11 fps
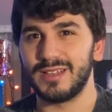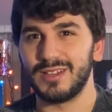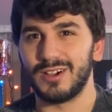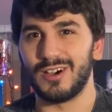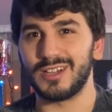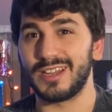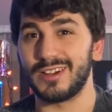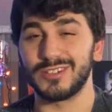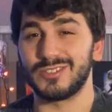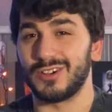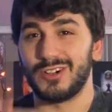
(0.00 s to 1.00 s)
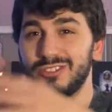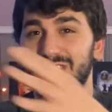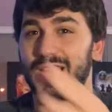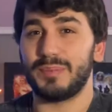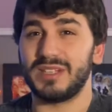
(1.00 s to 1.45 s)
all
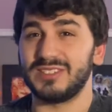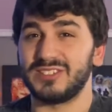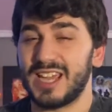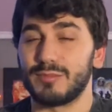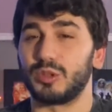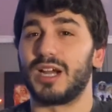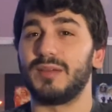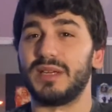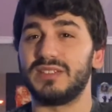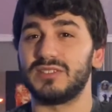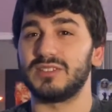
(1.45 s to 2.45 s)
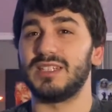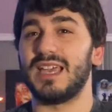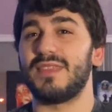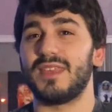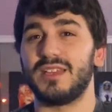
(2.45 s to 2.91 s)
Japanese samurai basically,
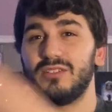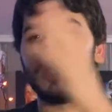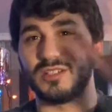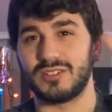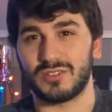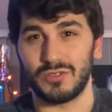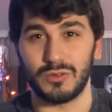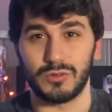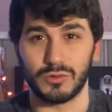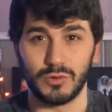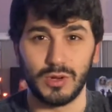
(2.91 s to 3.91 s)
and then you cut to